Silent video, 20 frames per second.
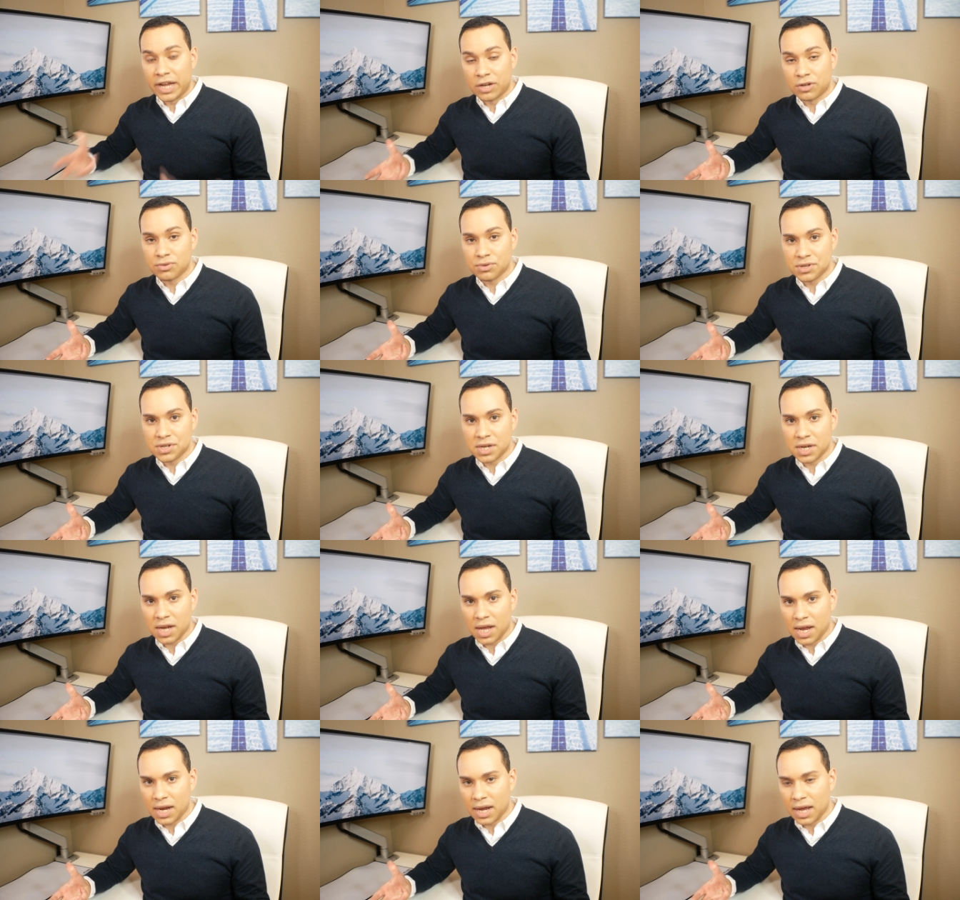
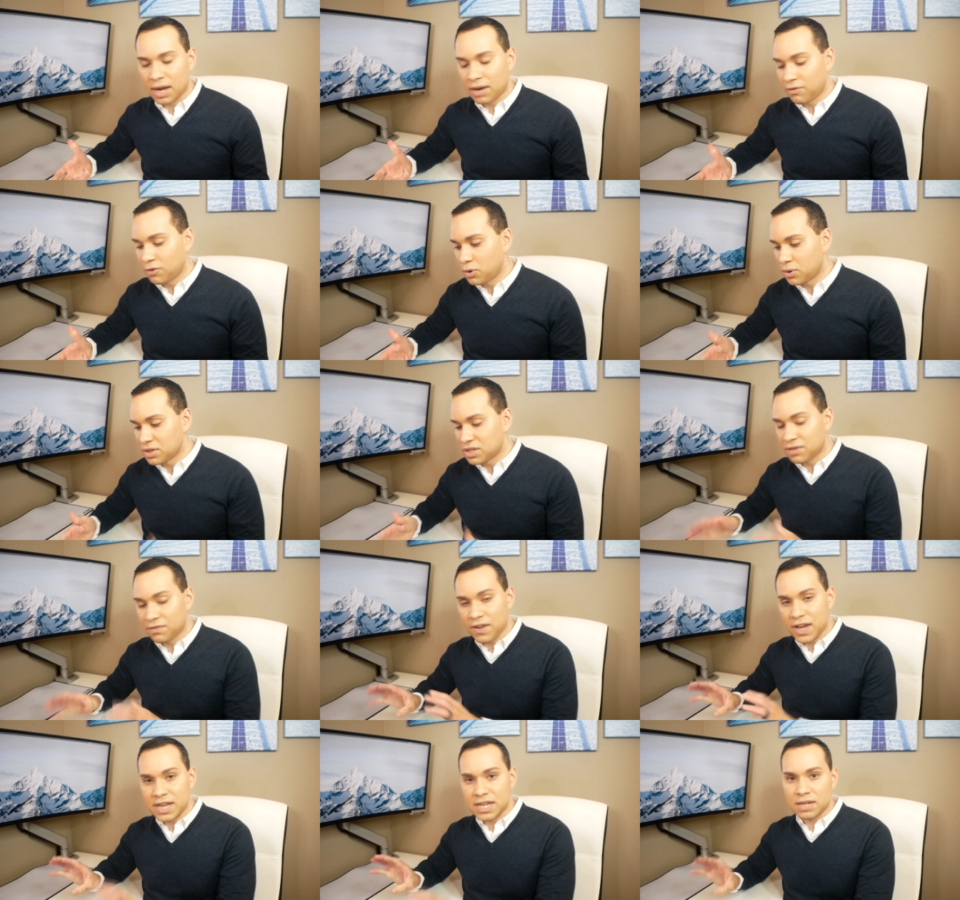interested in. And of course,
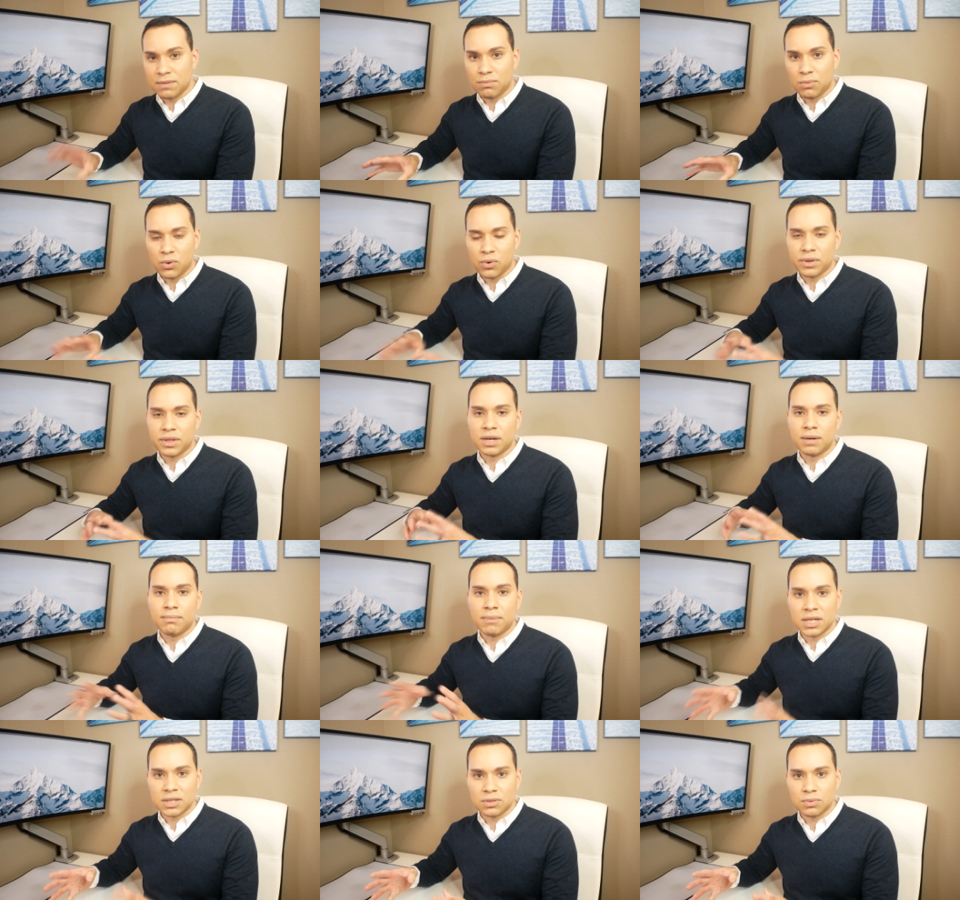if I did more than
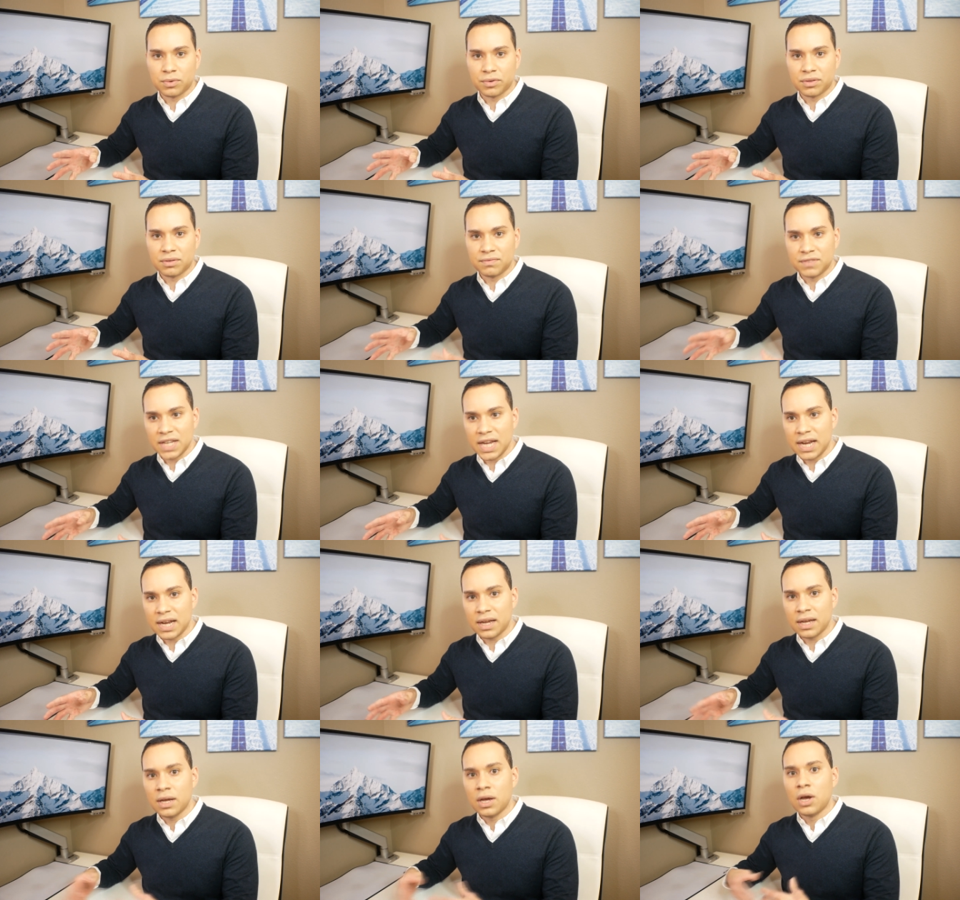a month's worth of
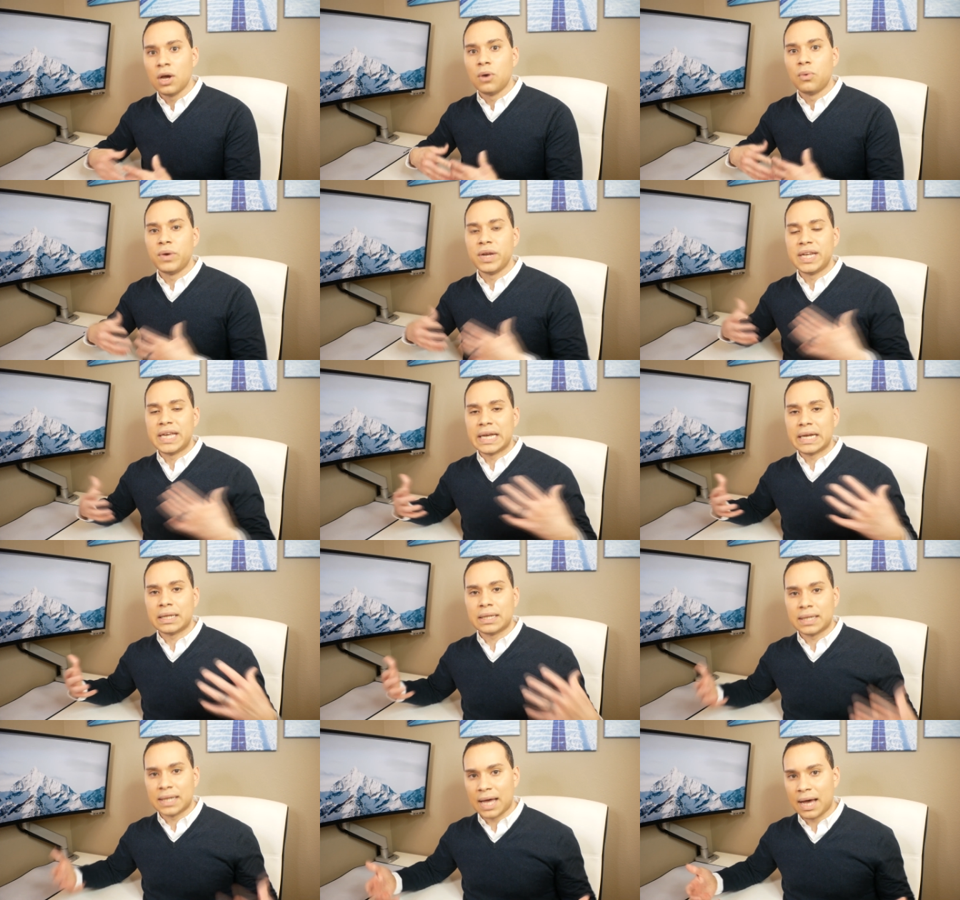data, we'd
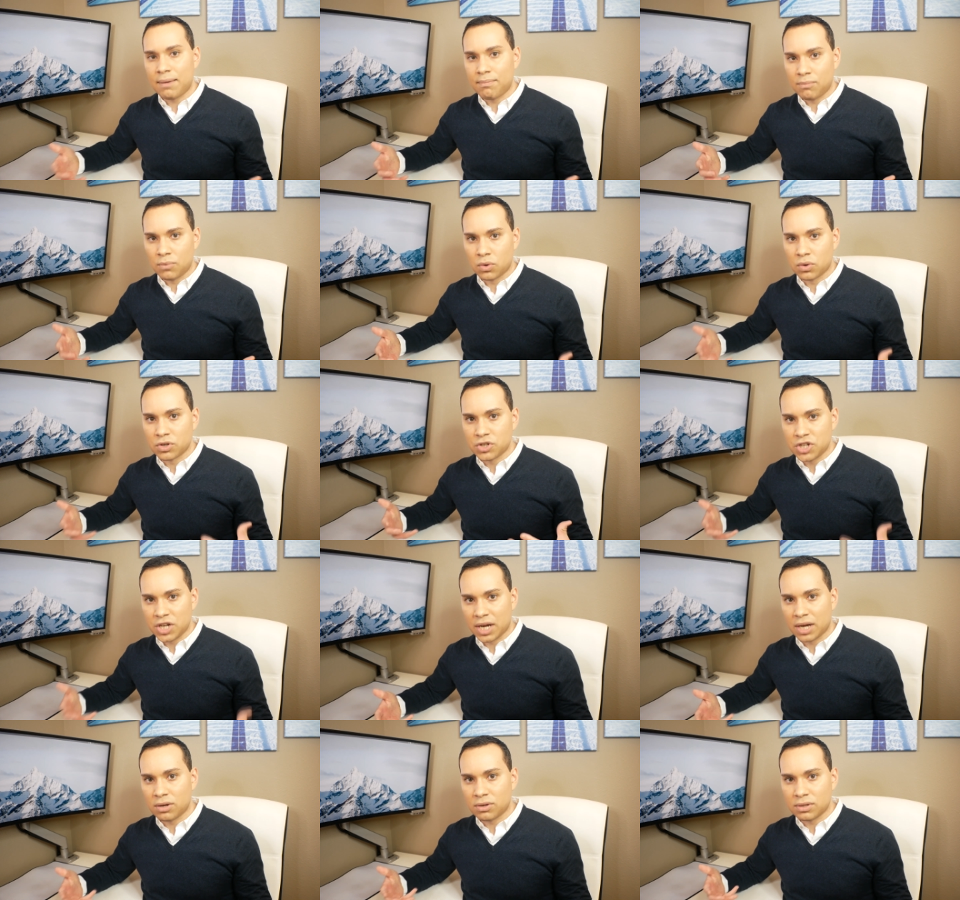get a lot more
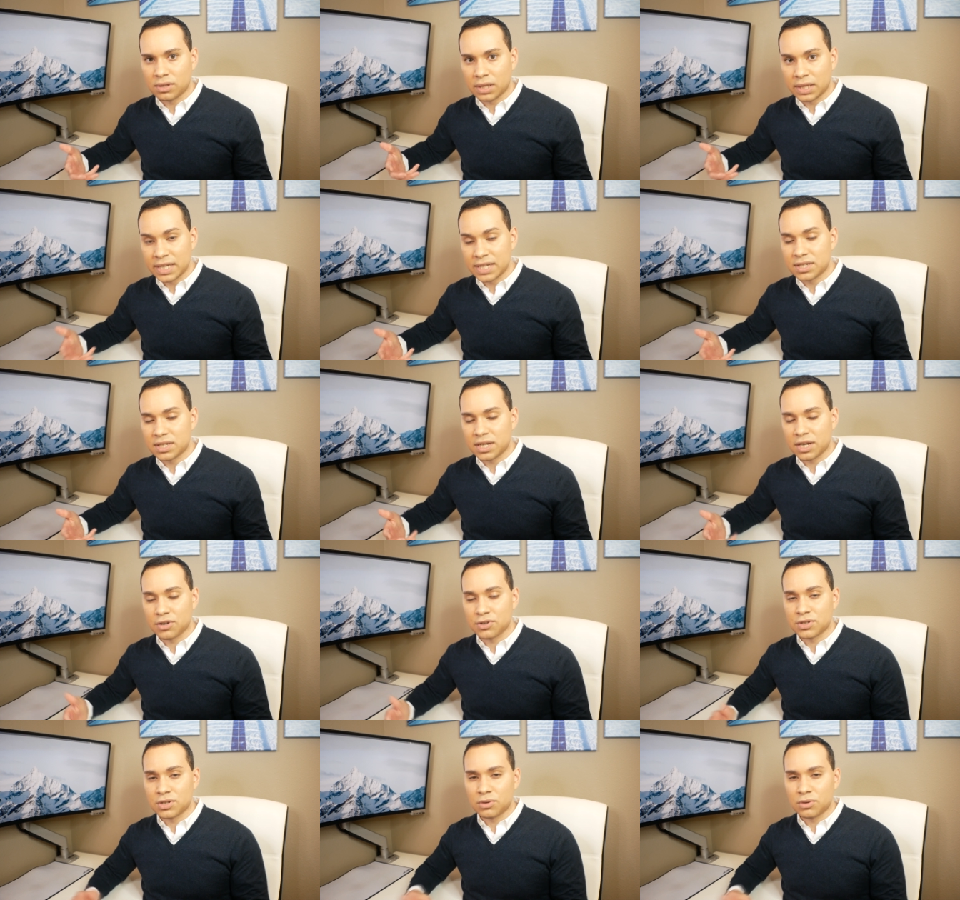channel lists here.